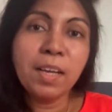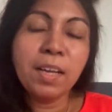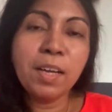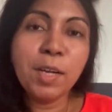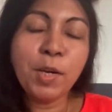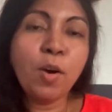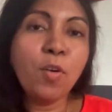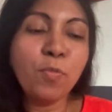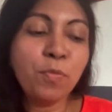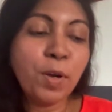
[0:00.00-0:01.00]

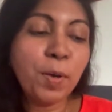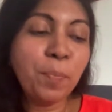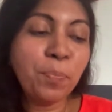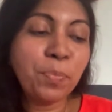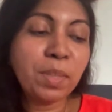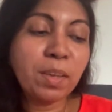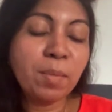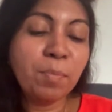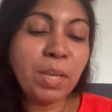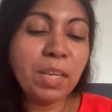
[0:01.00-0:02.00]
of
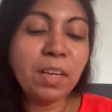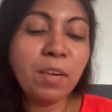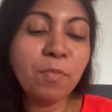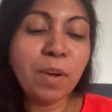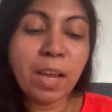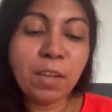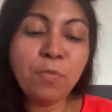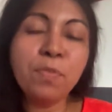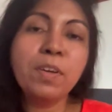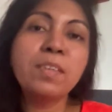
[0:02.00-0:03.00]
being a
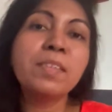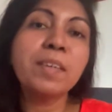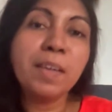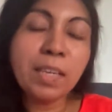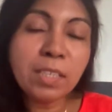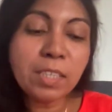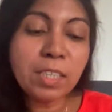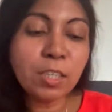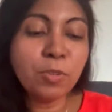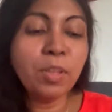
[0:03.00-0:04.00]
wife
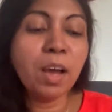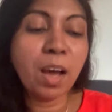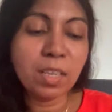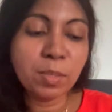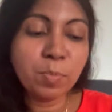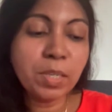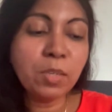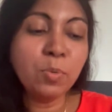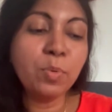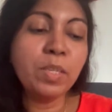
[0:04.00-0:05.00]
surrendered to the
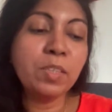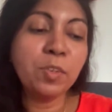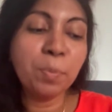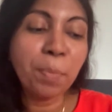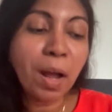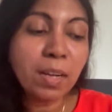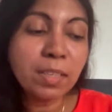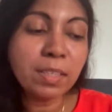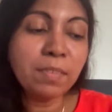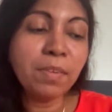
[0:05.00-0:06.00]
husband who is
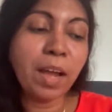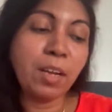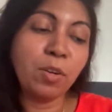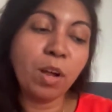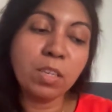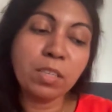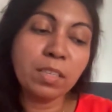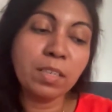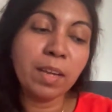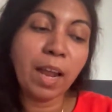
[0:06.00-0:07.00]
repulsive and not
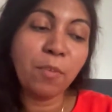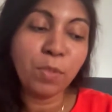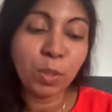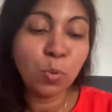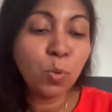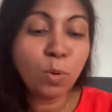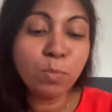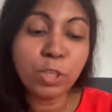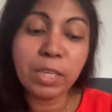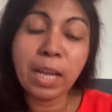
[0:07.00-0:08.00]
and with whom
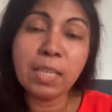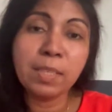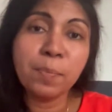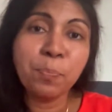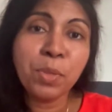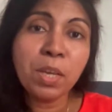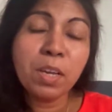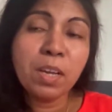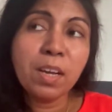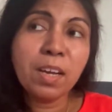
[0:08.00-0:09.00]
she has
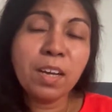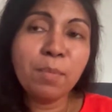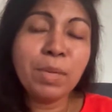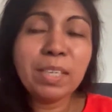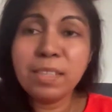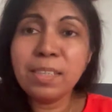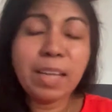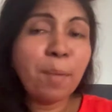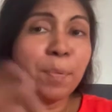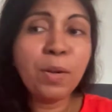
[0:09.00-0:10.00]
because it
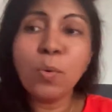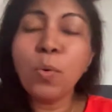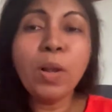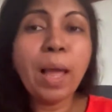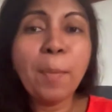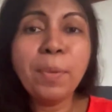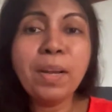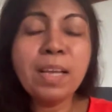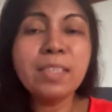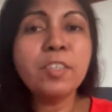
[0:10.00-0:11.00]
all
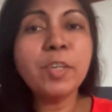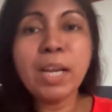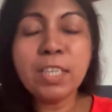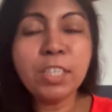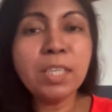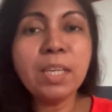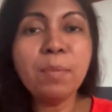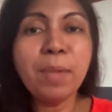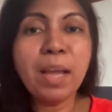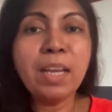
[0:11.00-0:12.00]
happened as a traditional
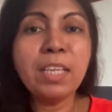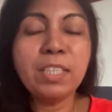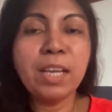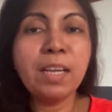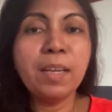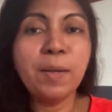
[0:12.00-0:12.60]
marriage, and